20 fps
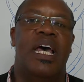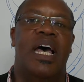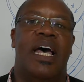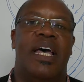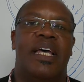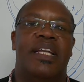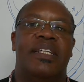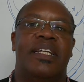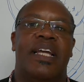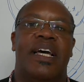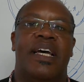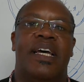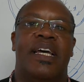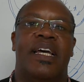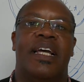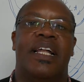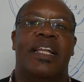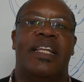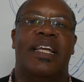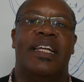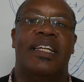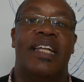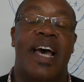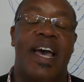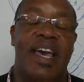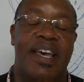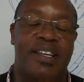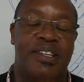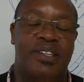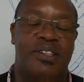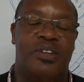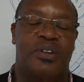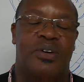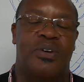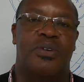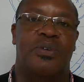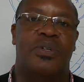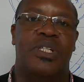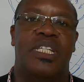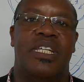And the diastole,
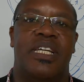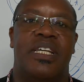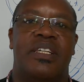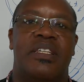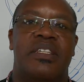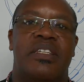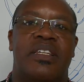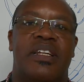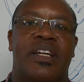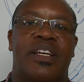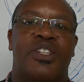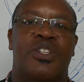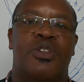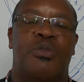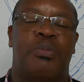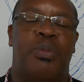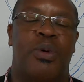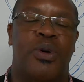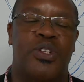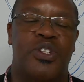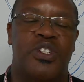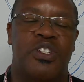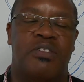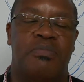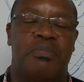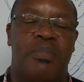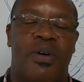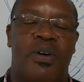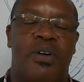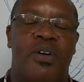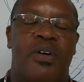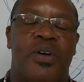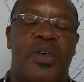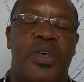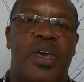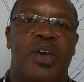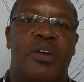which is responsible